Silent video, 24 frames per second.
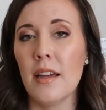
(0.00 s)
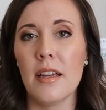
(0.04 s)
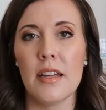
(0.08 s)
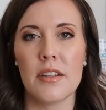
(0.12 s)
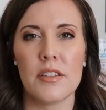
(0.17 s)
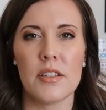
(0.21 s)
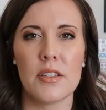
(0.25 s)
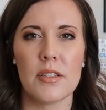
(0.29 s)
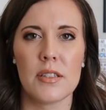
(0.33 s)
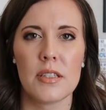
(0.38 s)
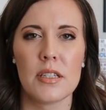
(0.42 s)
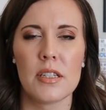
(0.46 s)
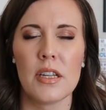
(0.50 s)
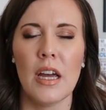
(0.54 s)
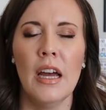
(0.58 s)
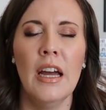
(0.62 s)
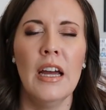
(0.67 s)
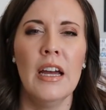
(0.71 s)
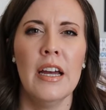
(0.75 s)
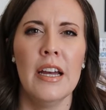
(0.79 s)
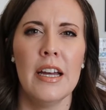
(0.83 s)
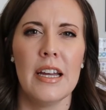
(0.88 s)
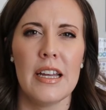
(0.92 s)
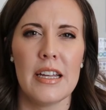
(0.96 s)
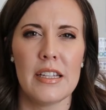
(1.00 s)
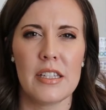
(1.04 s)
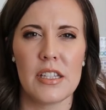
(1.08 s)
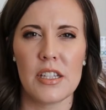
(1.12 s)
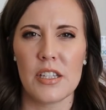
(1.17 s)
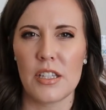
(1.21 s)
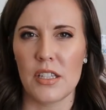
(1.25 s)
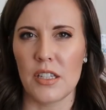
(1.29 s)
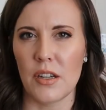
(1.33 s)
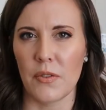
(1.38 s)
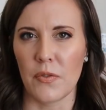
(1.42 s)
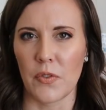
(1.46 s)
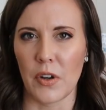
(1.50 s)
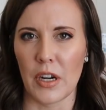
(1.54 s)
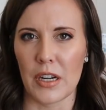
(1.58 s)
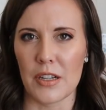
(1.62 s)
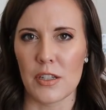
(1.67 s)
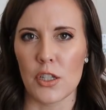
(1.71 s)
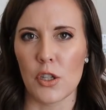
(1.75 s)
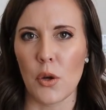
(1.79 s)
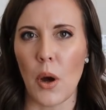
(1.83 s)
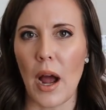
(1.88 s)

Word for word: It's just, it's just different.